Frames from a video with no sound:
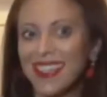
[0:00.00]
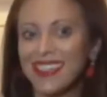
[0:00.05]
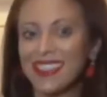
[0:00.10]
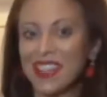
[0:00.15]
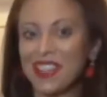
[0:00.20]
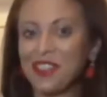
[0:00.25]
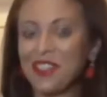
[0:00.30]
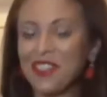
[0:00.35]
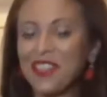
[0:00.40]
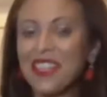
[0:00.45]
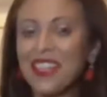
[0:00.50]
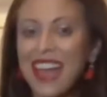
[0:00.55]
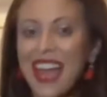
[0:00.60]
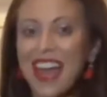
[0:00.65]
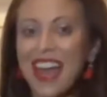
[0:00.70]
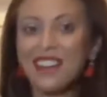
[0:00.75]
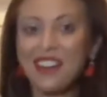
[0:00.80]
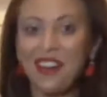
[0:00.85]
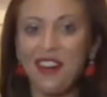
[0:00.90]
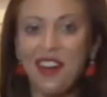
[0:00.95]
I couldn't
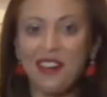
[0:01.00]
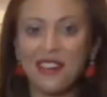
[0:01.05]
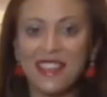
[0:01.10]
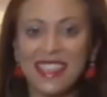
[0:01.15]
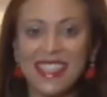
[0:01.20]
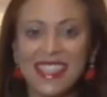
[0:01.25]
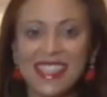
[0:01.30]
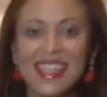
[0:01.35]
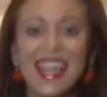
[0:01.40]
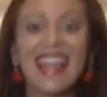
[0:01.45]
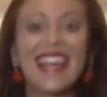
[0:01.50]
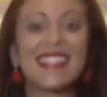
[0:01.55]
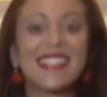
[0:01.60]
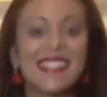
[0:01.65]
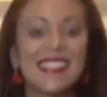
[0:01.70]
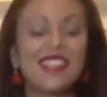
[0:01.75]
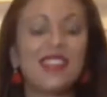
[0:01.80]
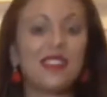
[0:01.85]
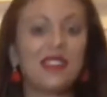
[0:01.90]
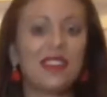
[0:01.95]
have it often. And I
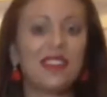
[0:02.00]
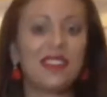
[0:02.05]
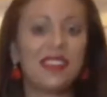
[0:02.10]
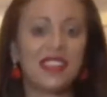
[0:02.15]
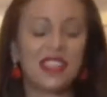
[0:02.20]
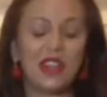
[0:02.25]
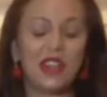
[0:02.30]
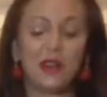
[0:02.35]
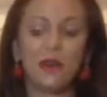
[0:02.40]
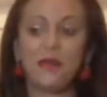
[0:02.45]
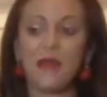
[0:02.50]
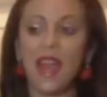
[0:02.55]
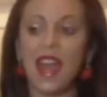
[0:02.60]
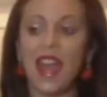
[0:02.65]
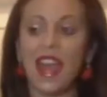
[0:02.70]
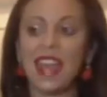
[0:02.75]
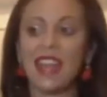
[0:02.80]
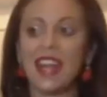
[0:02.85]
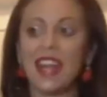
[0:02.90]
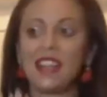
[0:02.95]
still,
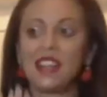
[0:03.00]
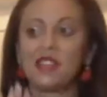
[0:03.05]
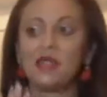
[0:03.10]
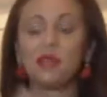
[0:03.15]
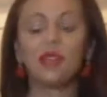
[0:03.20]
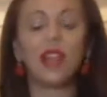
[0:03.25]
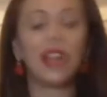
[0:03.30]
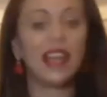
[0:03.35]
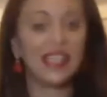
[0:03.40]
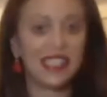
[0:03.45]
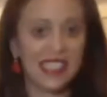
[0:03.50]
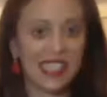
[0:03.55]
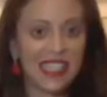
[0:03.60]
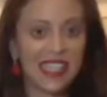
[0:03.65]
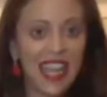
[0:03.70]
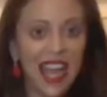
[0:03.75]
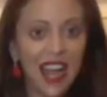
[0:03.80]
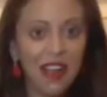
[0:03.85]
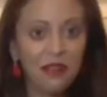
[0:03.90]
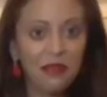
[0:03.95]
I do a lot of
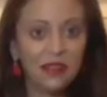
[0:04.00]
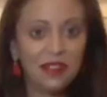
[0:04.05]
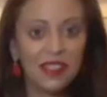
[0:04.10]
decaf.